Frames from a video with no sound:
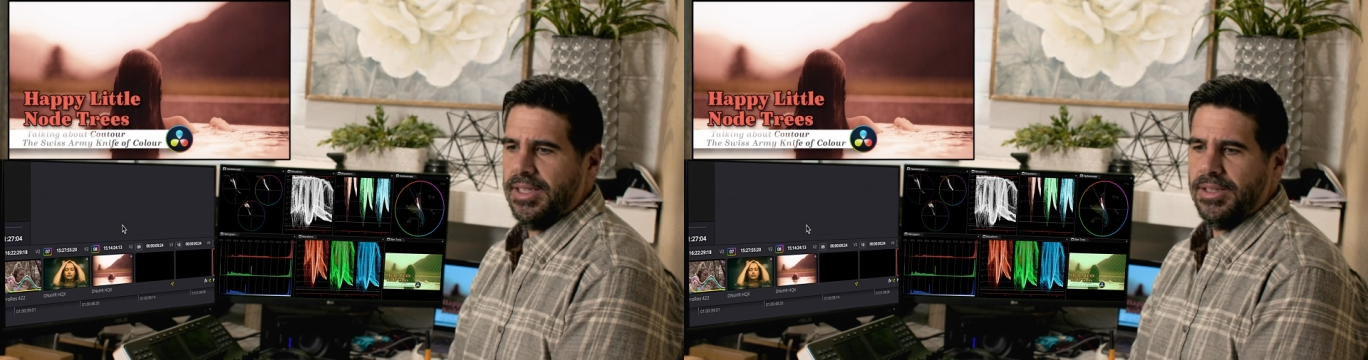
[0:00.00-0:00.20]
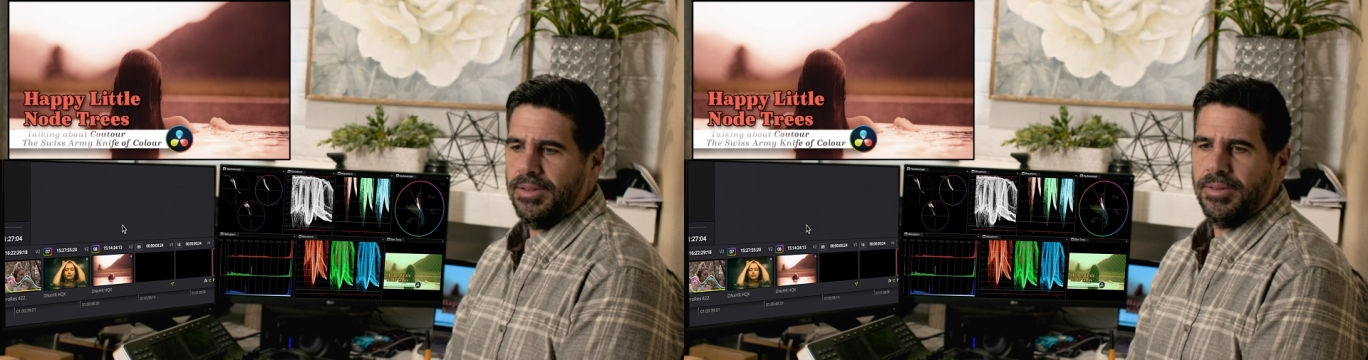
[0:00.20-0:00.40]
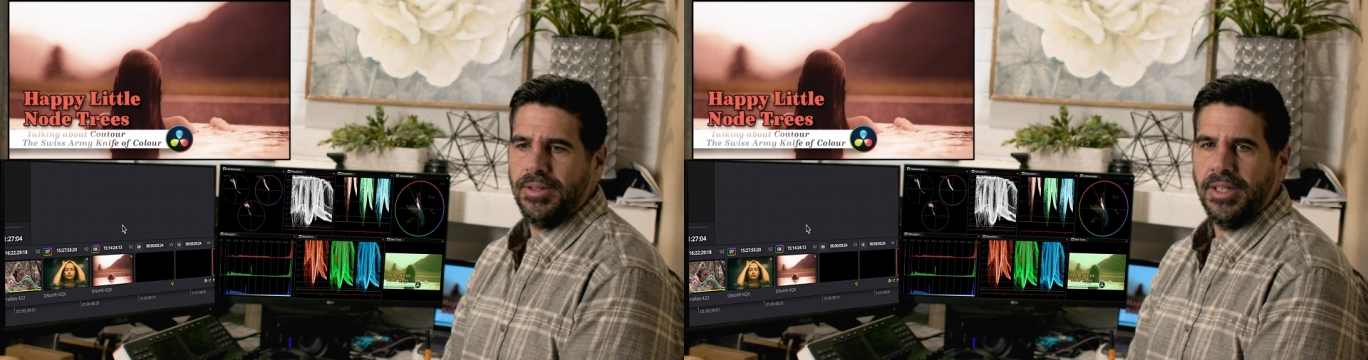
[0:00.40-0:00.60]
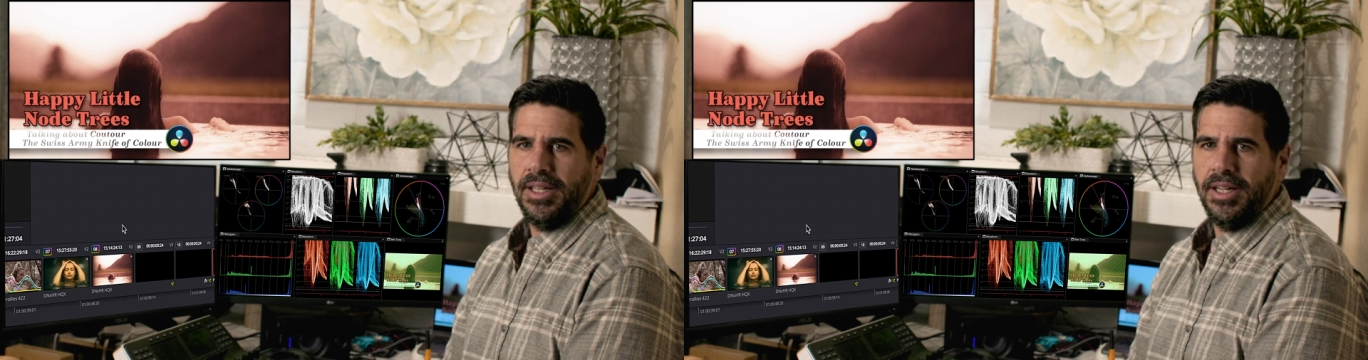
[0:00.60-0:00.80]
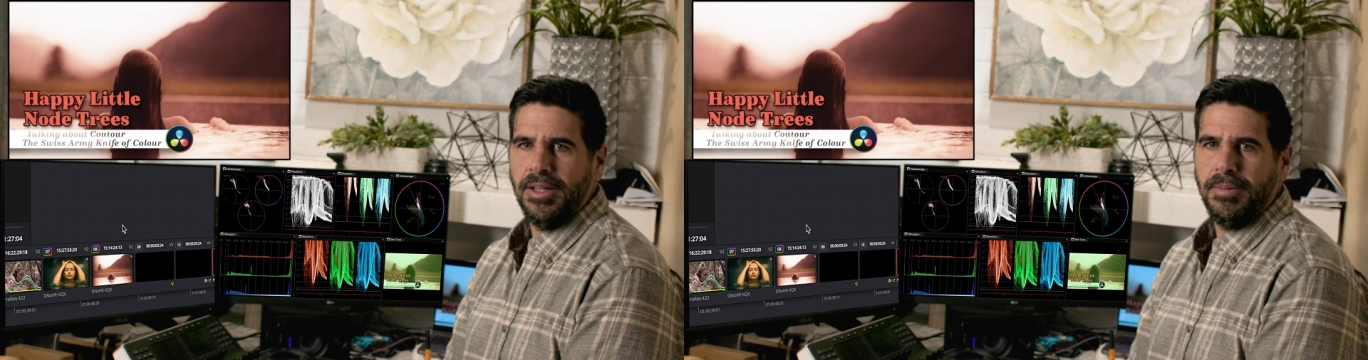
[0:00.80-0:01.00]
and I don't really
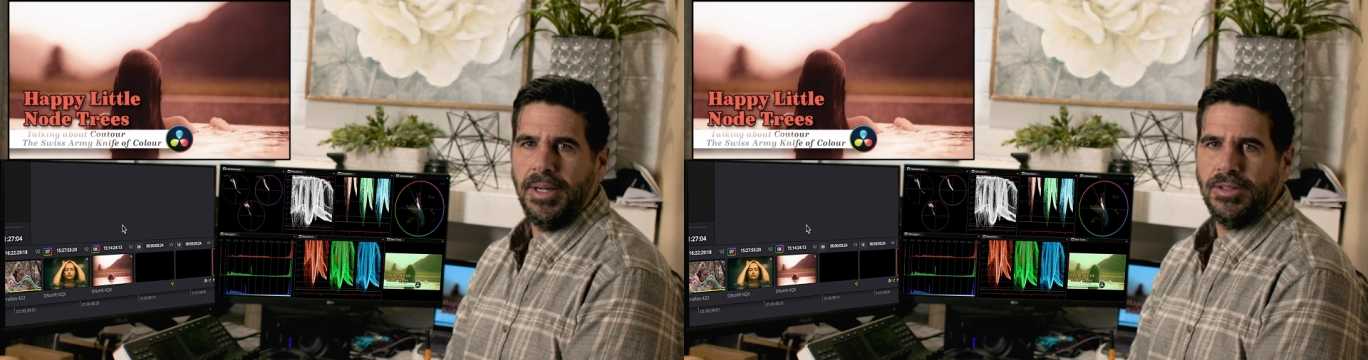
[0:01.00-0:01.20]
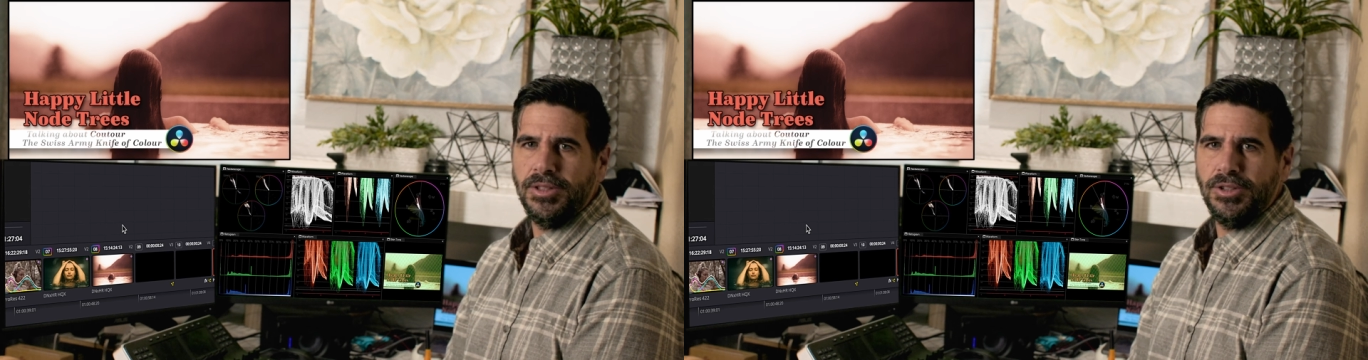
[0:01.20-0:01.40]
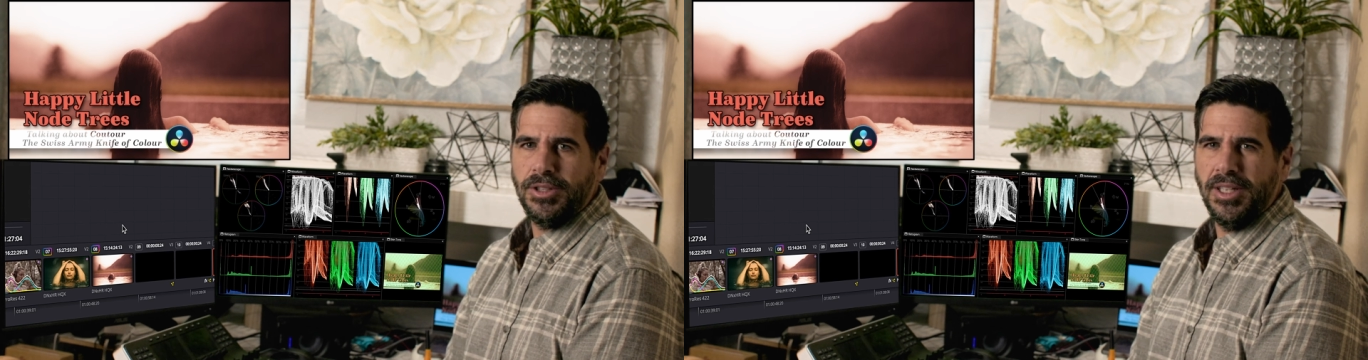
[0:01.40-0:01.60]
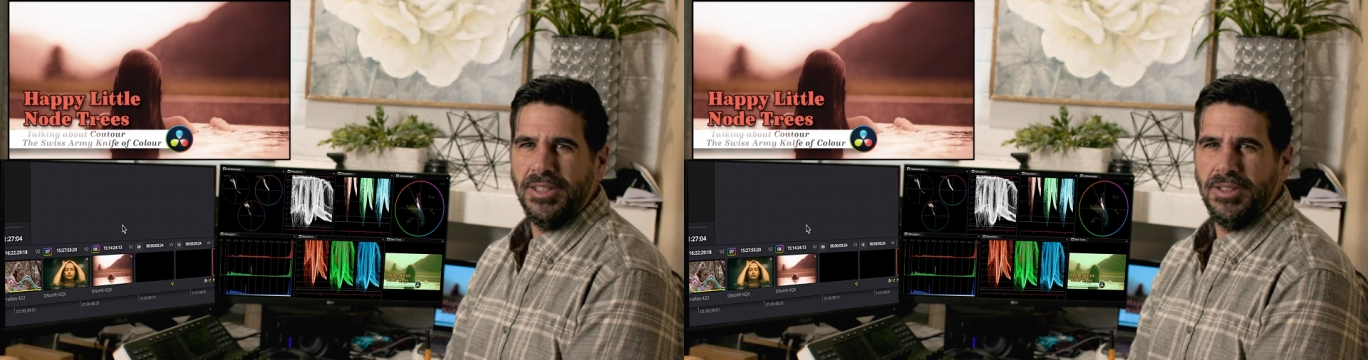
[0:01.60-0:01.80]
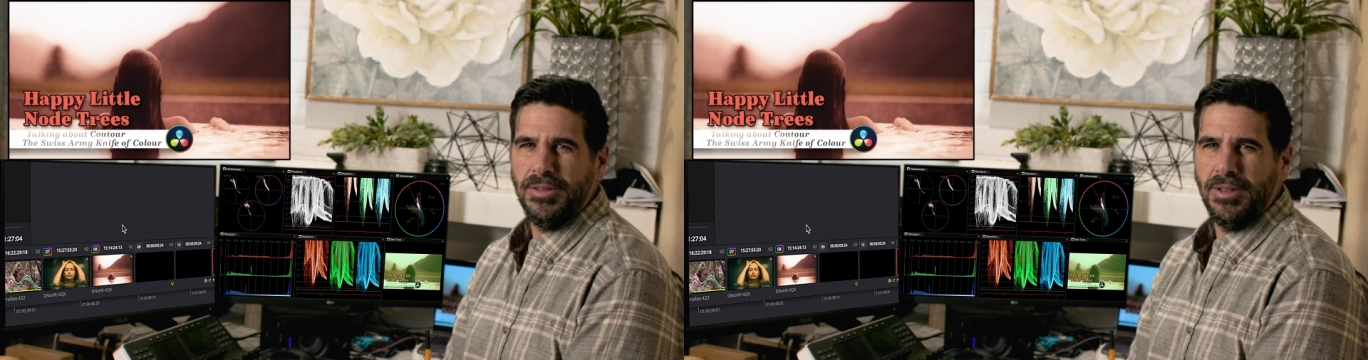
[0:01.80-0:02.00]
care about trying
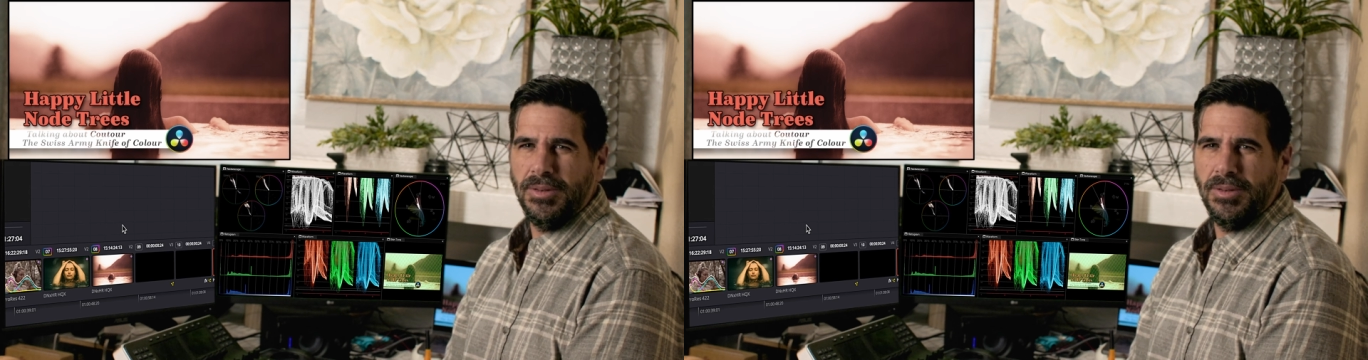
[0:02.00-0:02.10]
to do